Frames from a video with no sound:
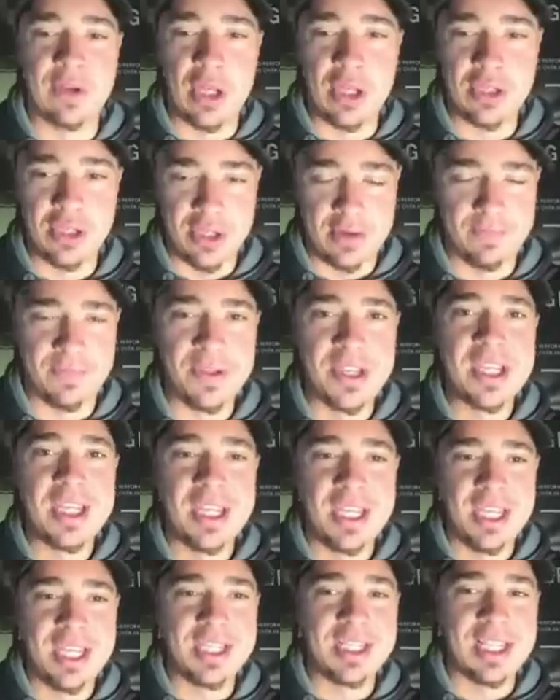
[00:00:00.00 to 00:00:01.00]
volume
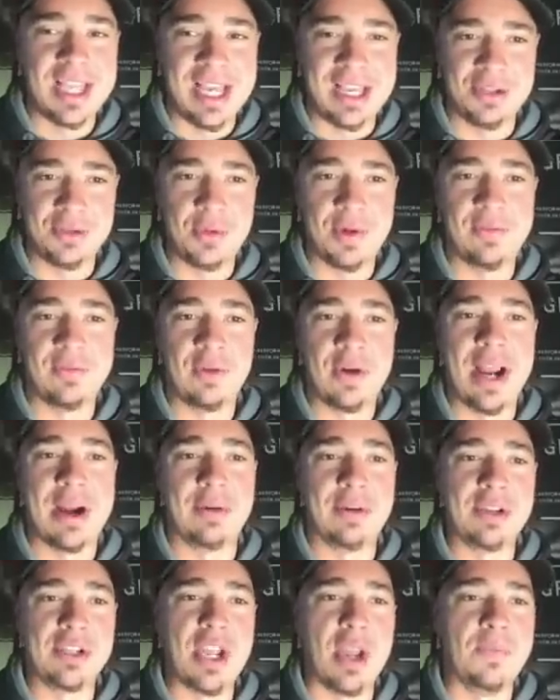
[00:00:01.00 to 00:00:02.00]
in the last 24
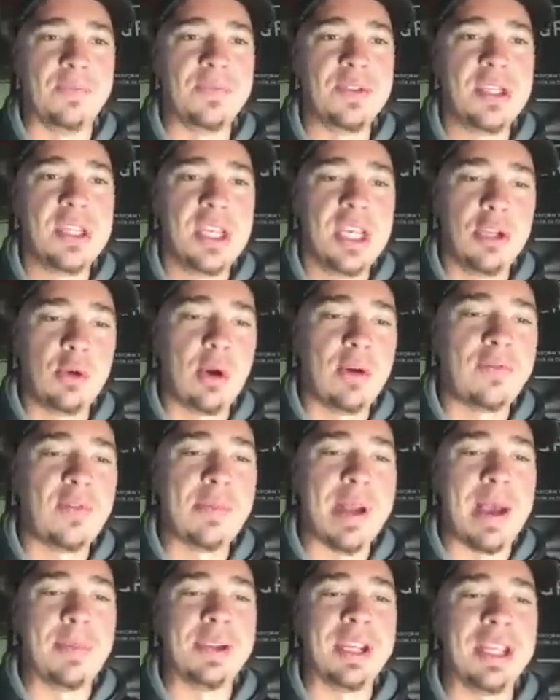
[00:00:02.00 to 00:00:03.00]
hours. So in order for
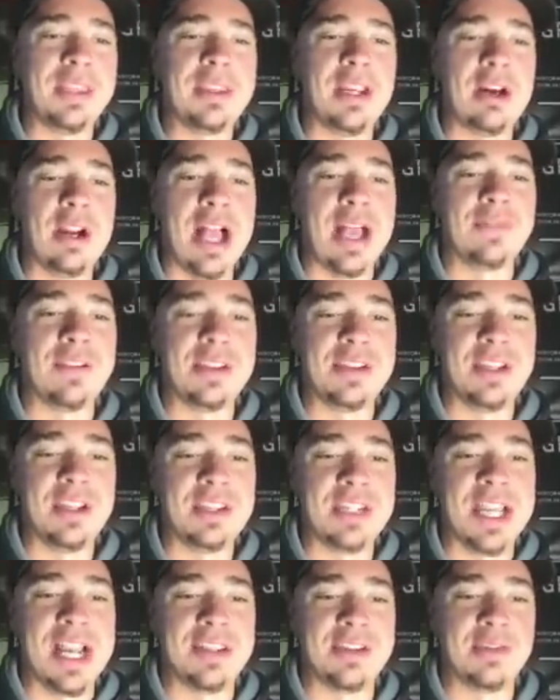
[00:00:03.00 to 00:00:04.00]
Bob to get there, obviously
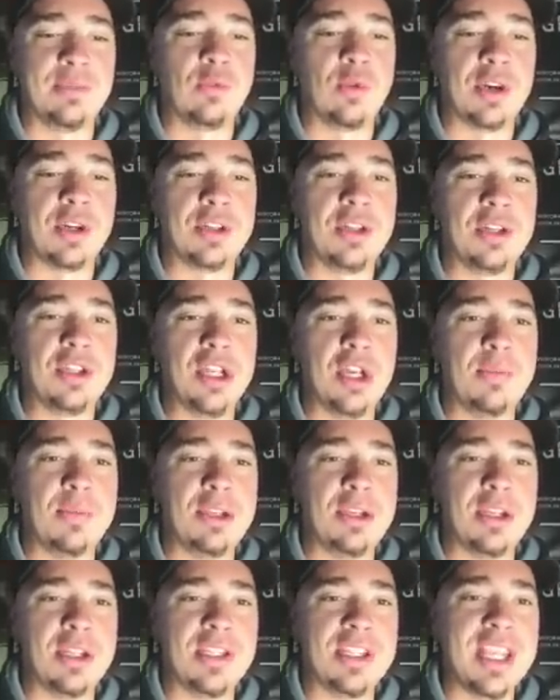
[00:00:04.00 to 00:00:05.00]
it's got some work to do,
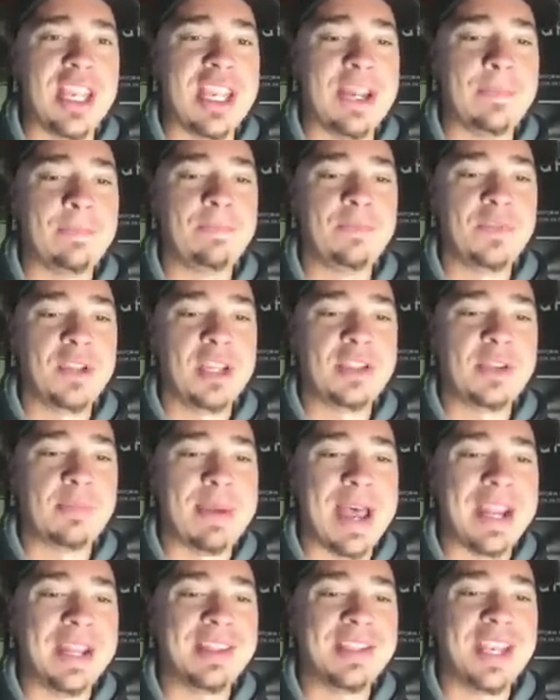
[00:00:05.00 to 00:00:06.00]
but you could see it's
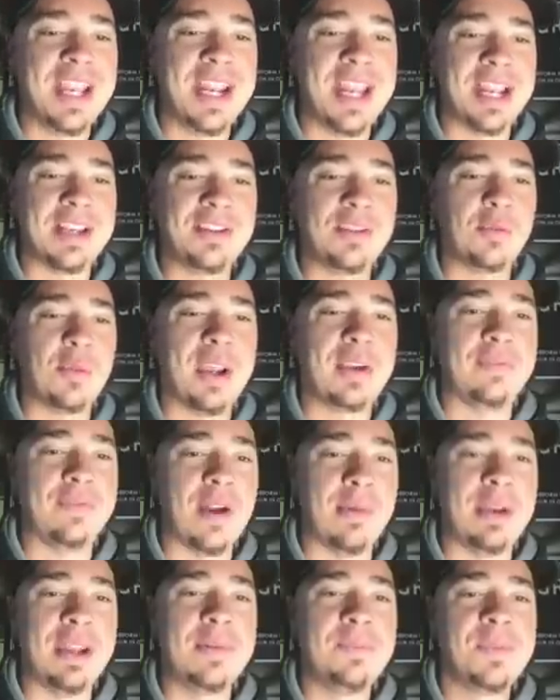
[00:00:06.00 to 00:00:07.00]
about a 10X away
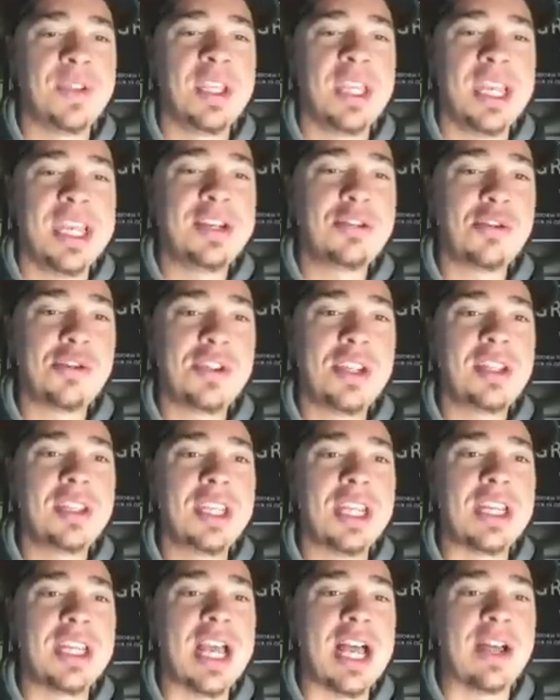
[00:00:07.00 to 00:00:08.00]
from it.
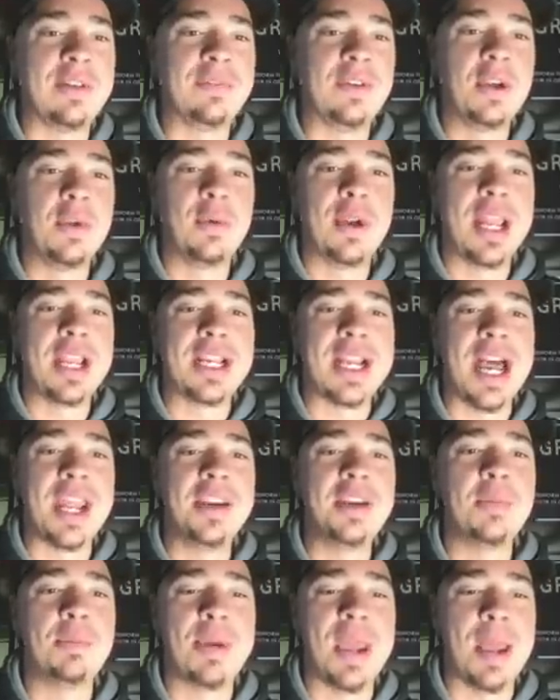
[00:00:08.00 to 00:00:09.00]
Interestingly enough, when I got
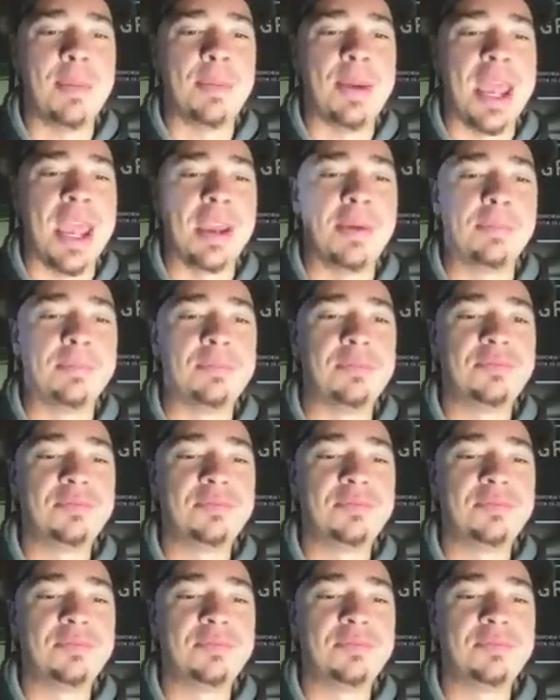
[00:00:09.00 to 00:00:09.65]
into Pepe,